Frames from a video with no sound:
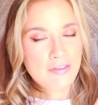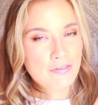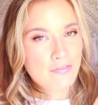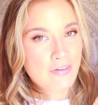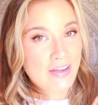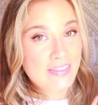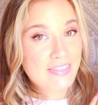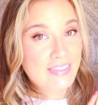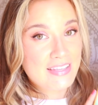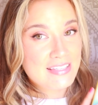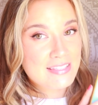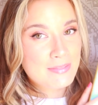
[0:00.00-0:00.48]
you've
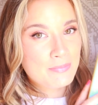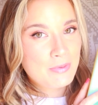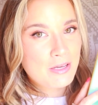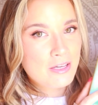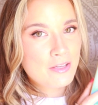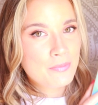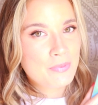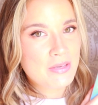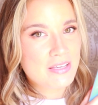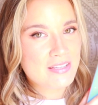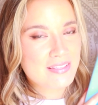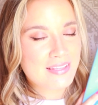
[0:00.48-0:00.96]
read this
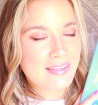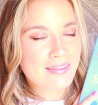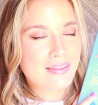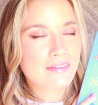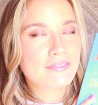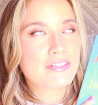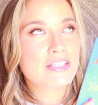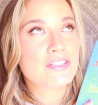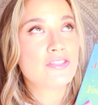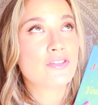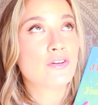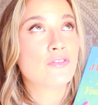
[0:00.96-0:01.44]
book, because I
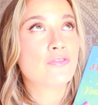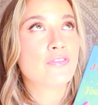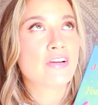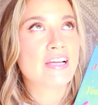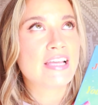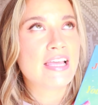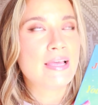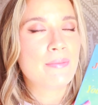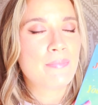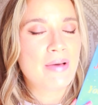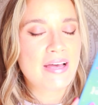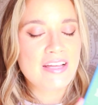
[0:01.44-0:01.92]
loved it so
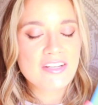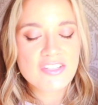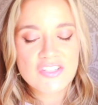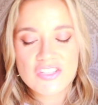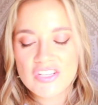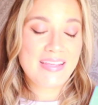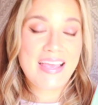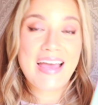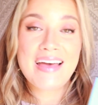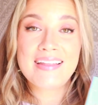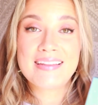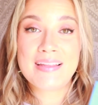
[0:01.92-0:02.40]
freaking
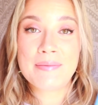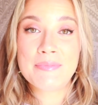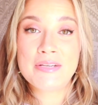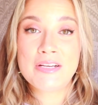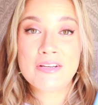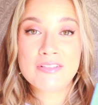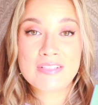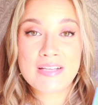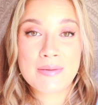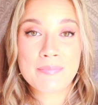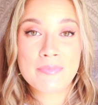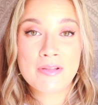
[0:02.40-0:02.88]
much. Yeah, let me
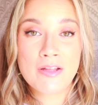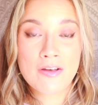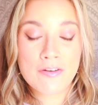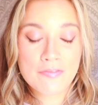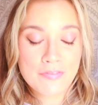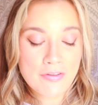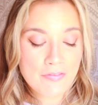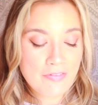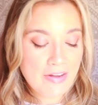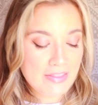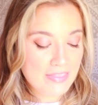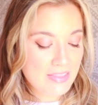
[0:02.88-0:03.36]
know down below
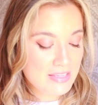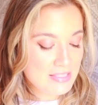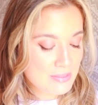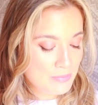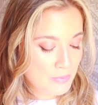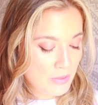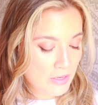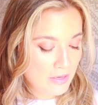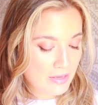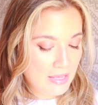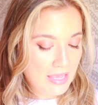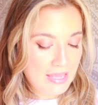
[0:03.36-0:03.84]
if you've read this
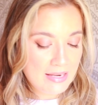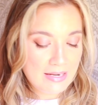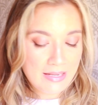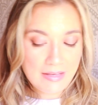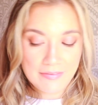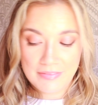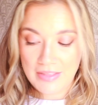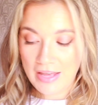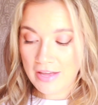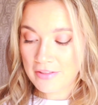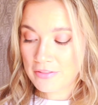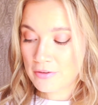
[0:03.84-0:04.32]
book, any
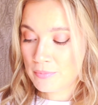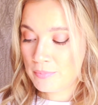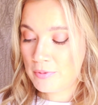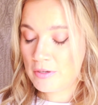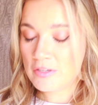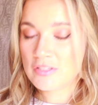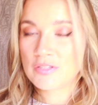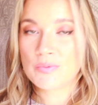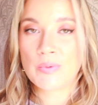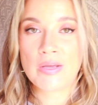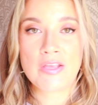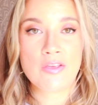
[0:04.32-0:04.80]
of the other
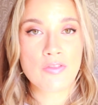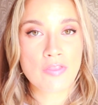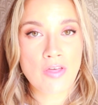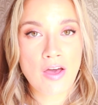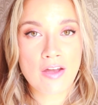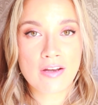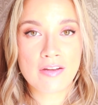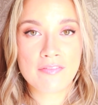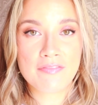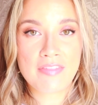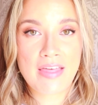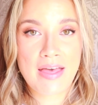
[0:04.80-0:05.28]
books, what you
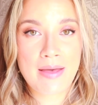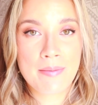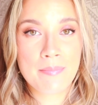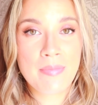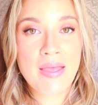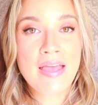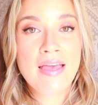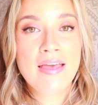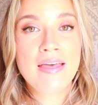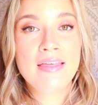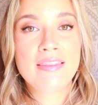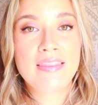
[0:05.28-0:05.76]
thought of
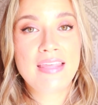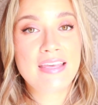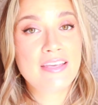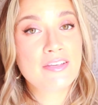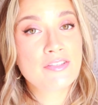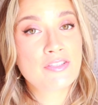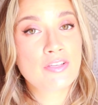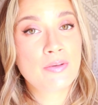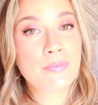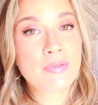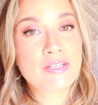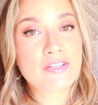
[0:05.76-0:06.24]
them. Thank
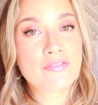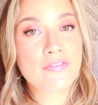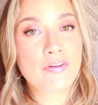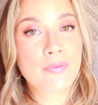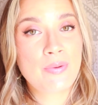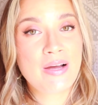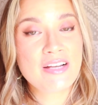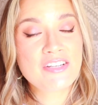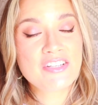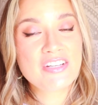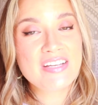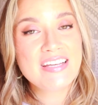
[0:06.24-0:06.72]
you so much for
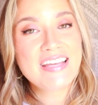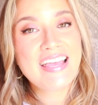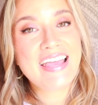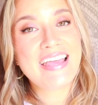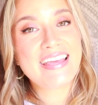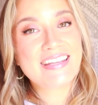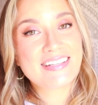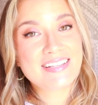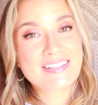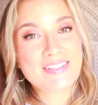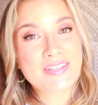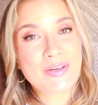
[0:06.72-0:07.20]
watching,
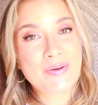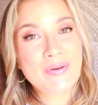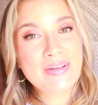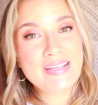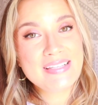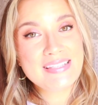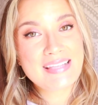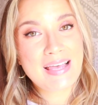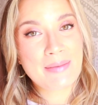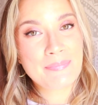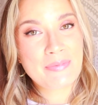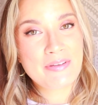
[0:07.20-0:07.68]
and as
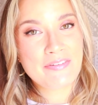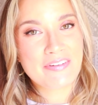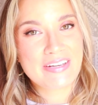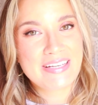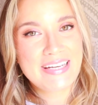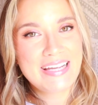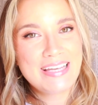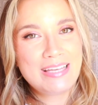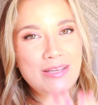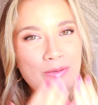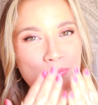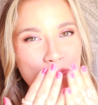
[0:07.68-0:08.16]
always, happy
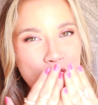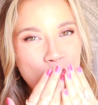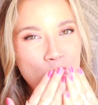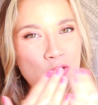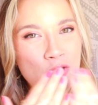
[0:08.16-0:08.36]
reading.